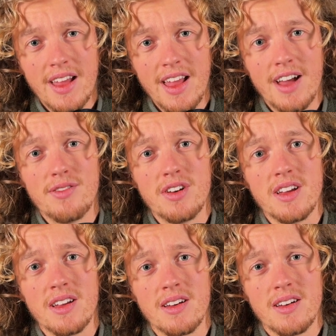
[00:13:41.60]

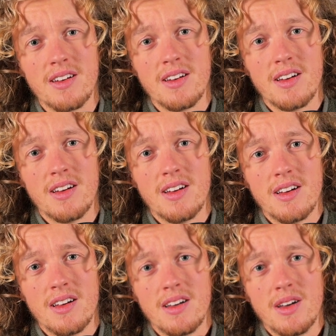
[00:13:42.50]
every
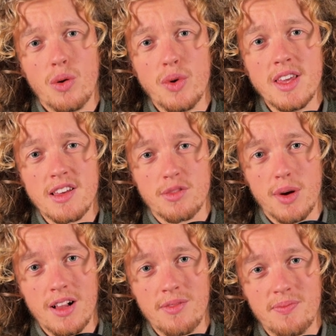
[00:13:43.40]
week as
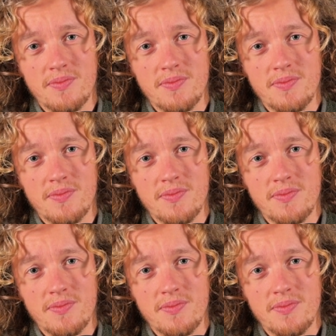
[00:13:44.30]
well.